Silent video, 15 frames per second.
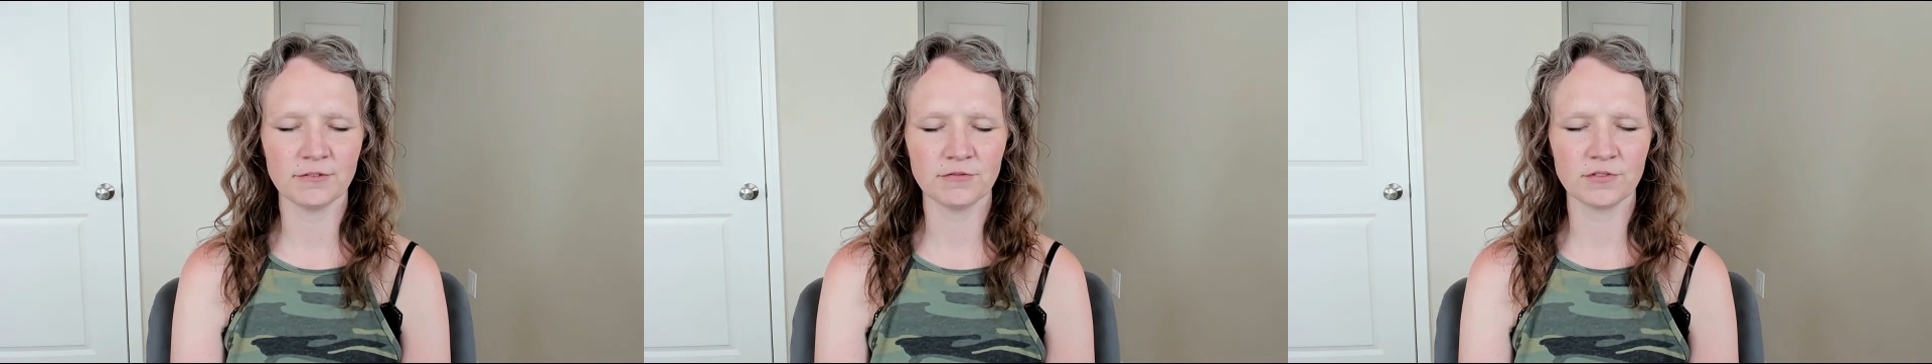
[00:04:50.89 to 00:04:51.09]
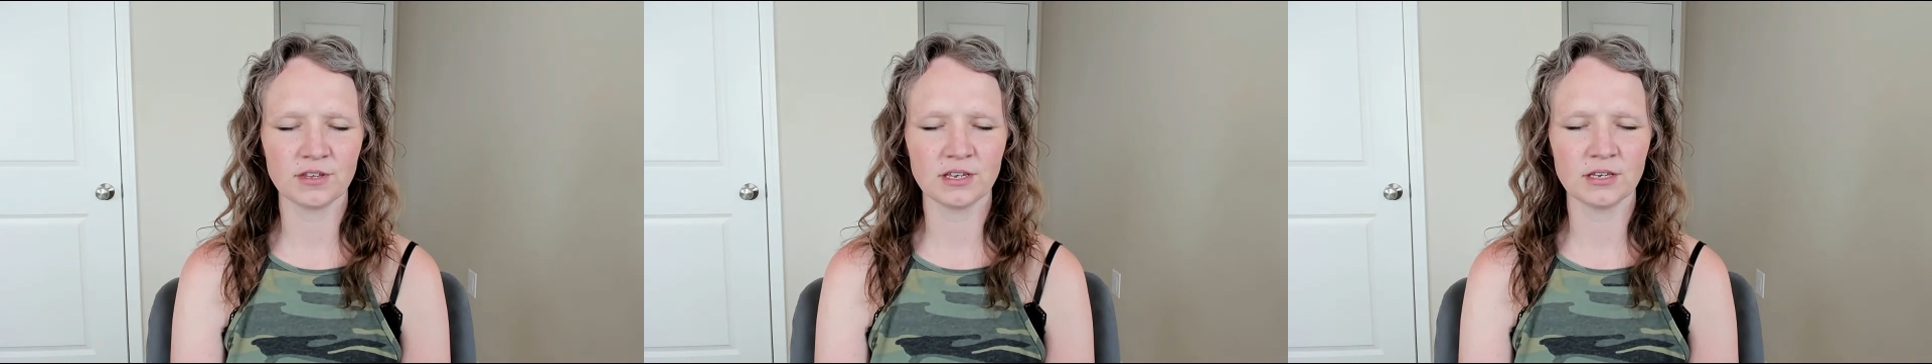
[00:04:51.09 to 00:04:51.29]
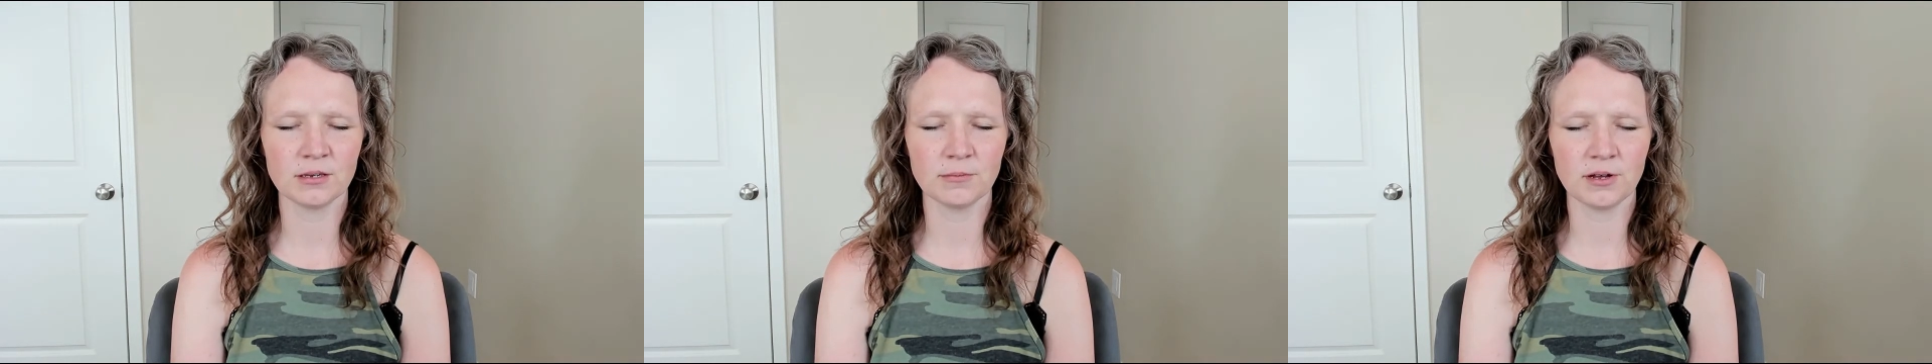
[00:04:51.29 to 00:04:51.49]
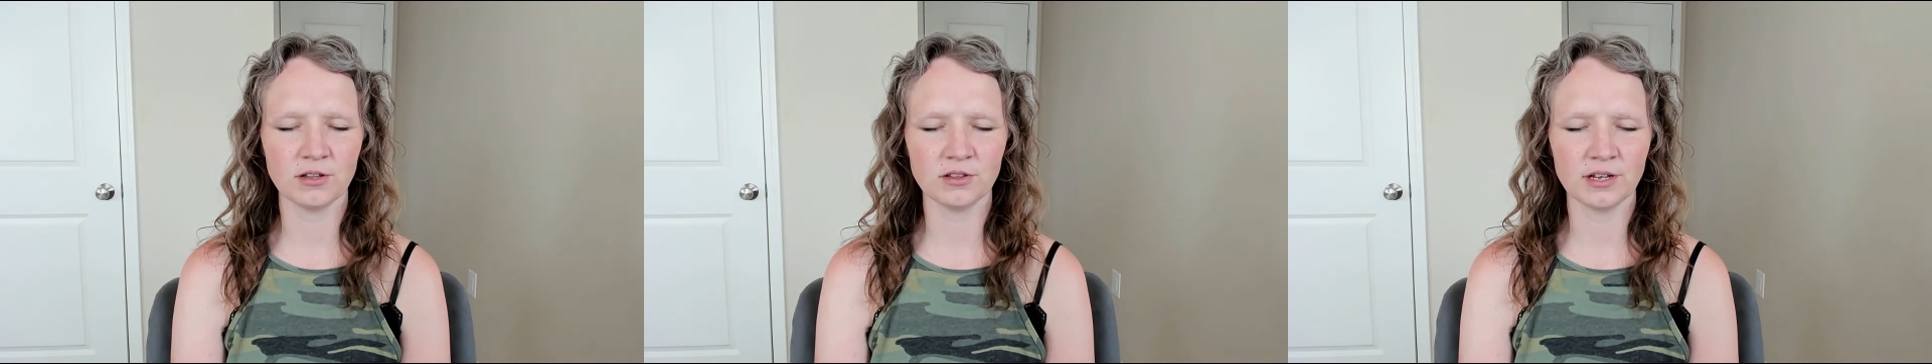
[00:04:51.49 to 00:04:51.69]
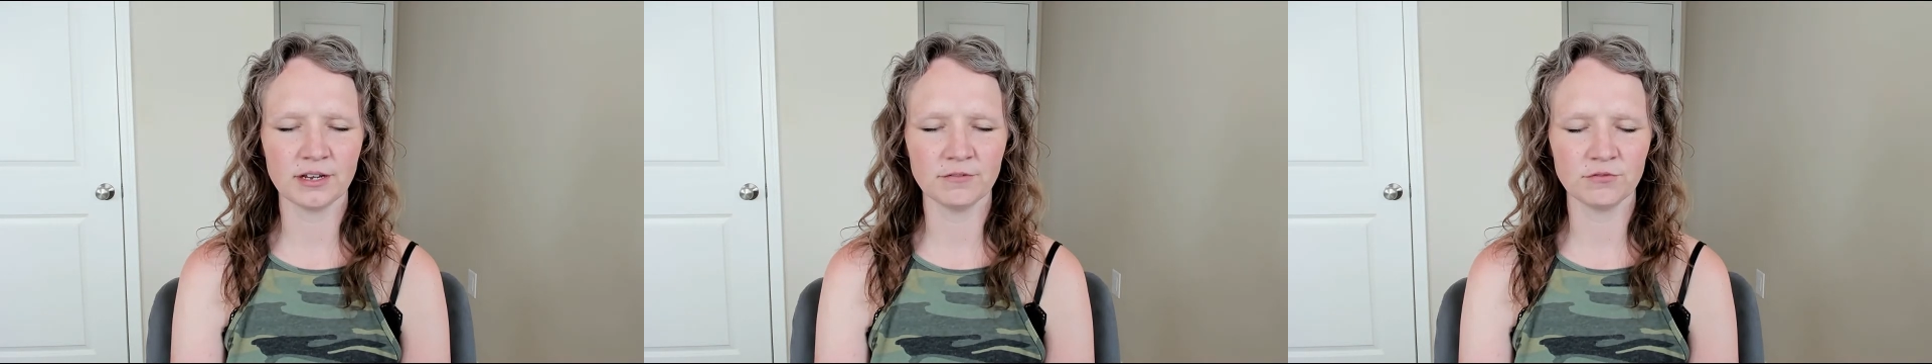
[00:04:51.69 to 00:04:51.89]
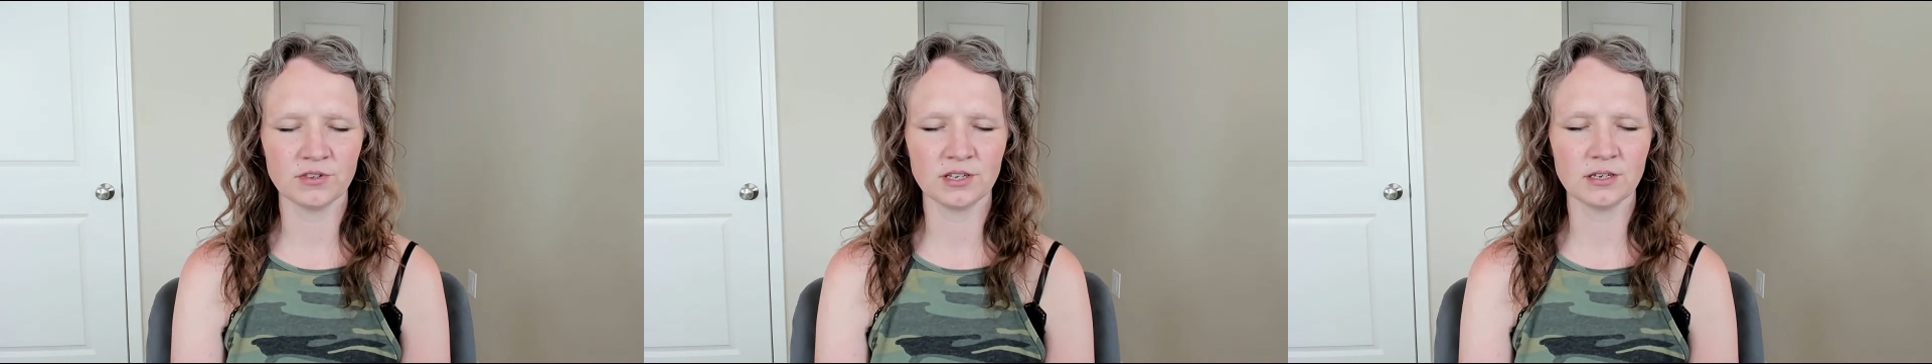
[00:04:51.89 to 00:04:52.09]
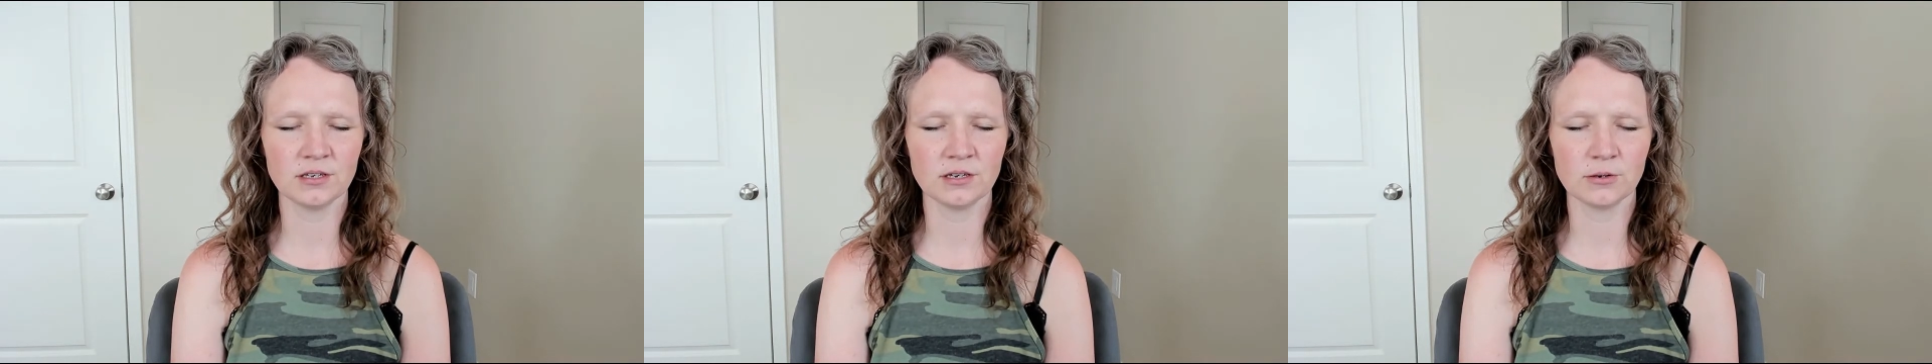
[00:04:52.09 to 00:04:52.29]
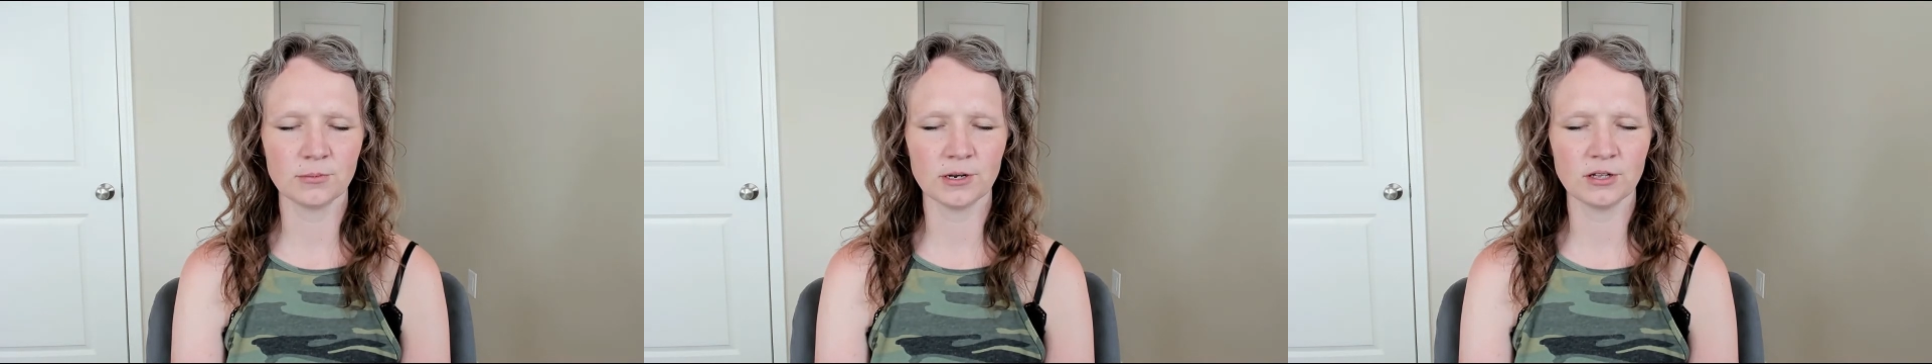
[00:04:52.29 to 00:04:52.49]
thinking about life,
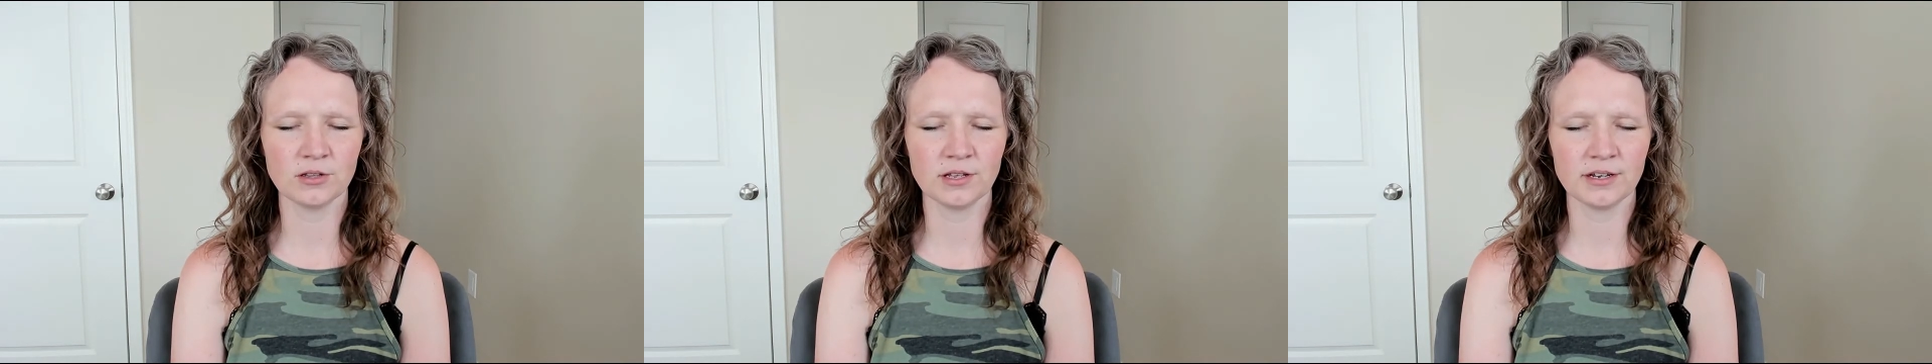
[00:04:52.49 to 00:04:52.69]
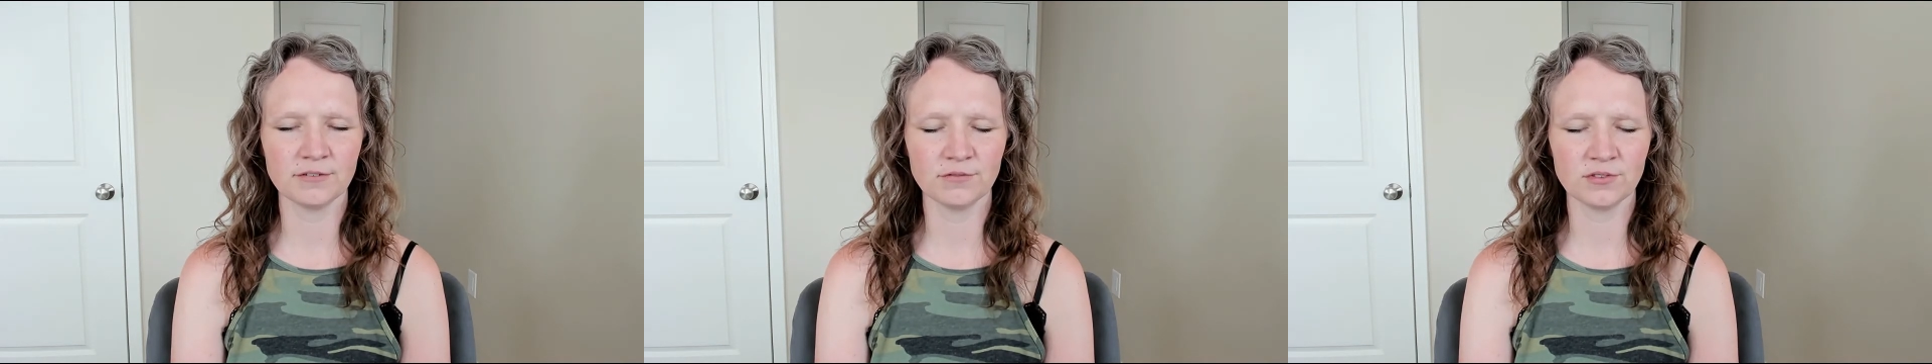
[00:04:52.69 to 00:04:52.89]
thinking about life,